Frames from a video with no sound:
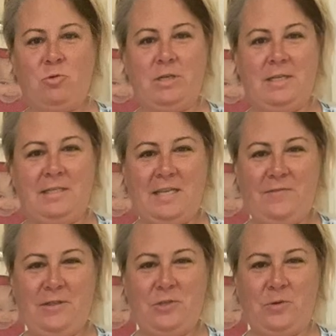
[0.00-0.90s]

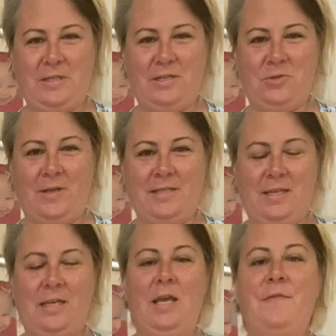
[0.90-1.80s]
27th,
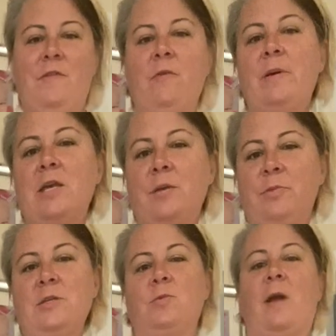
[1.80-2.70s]
2020. Everybody could
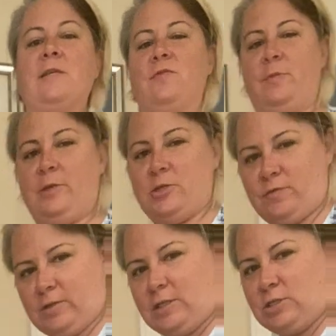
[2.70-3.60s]
please rise for the Pledge of
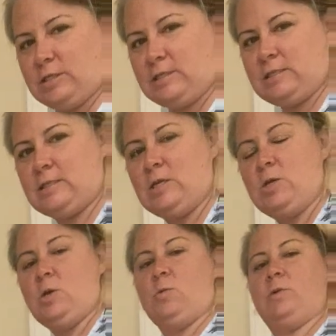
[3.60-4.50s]
Allegiance.
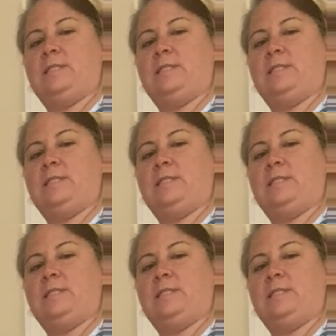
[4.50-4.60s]
We're